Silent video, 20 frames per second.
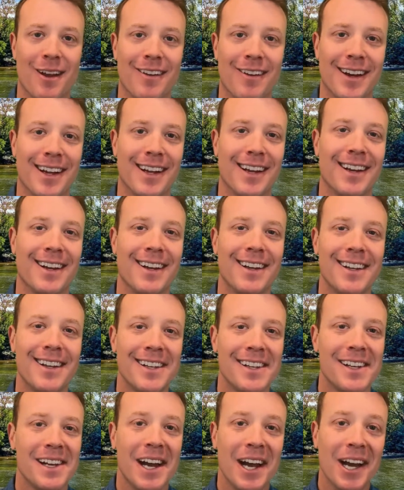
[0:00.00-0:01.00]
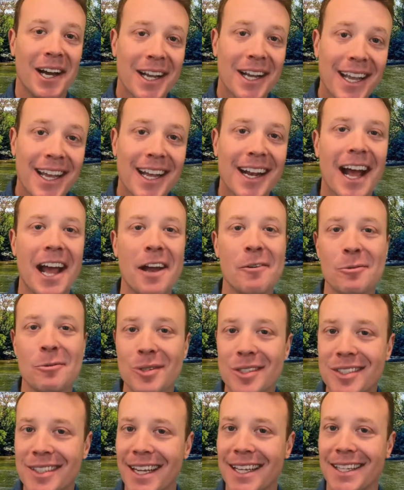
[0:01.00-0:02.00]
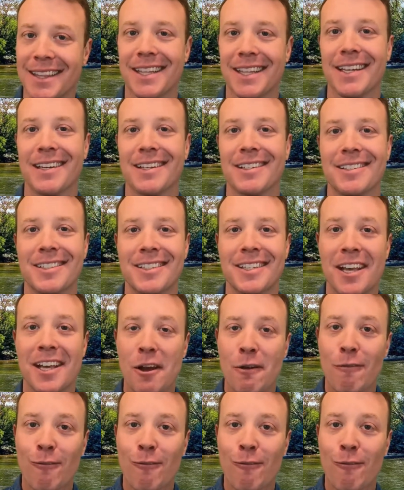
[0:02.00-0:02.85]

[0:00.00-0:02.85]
area. Again, I will state this.